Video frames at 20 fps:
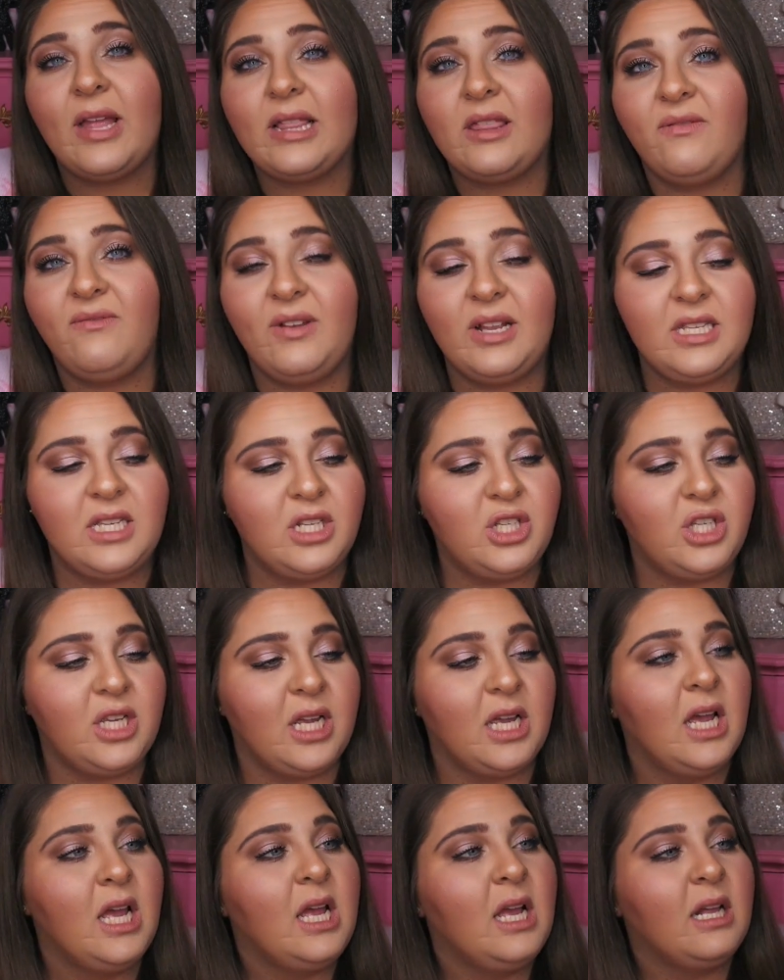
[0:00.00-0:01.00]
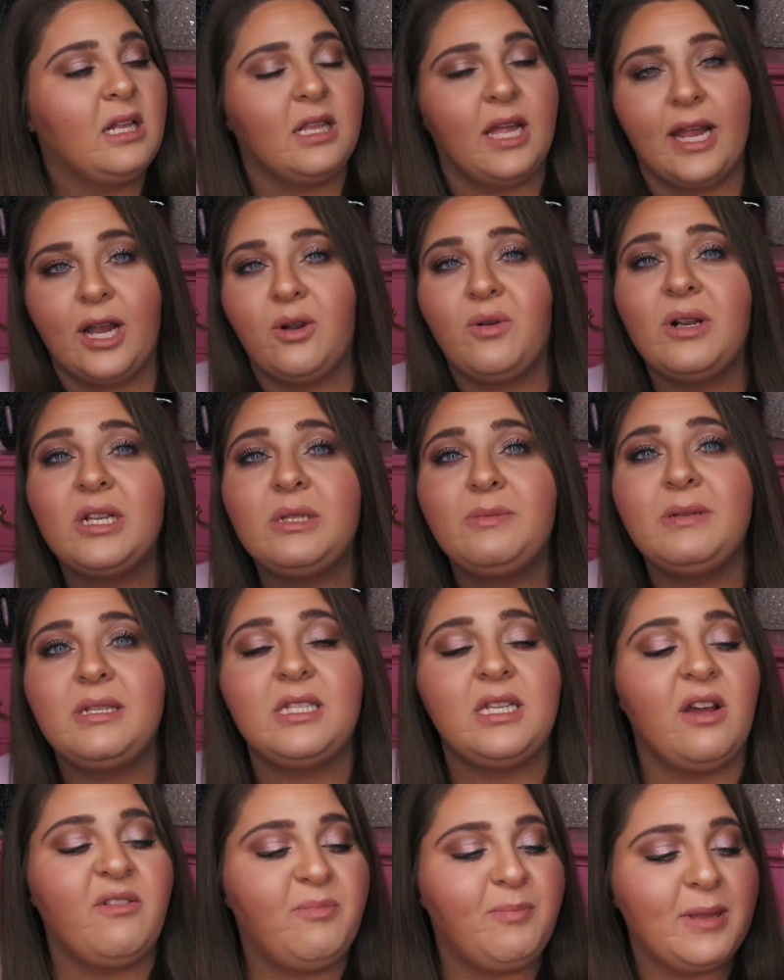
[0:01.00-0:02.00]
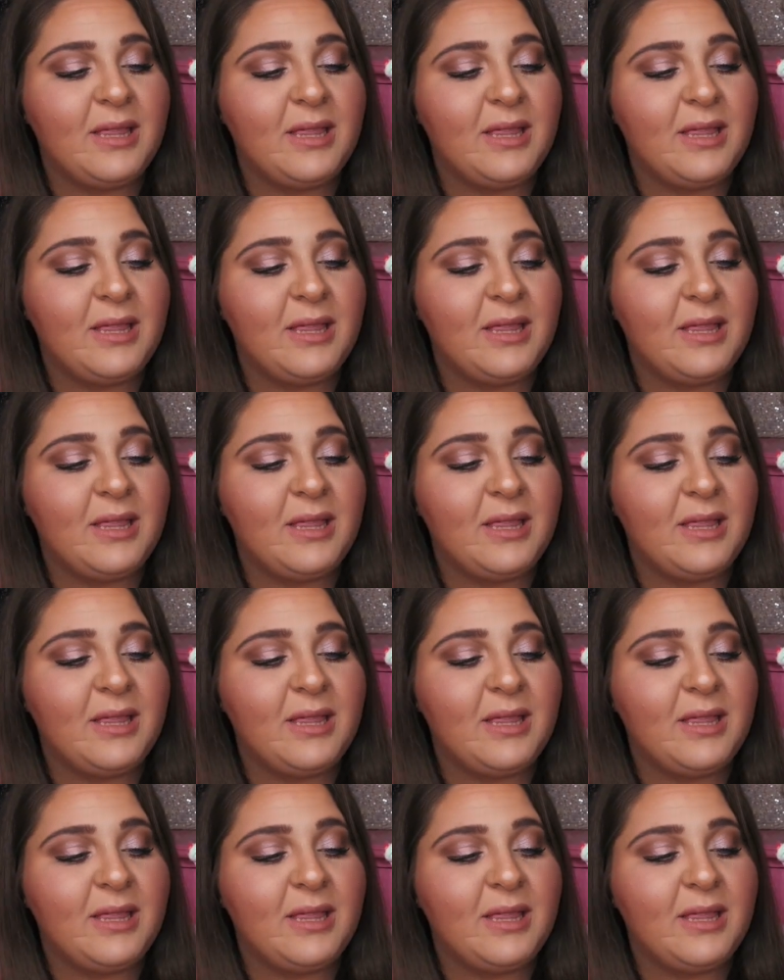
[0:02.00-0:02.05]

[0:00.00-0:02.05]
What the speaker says: like the vintagey like Christmas stuff,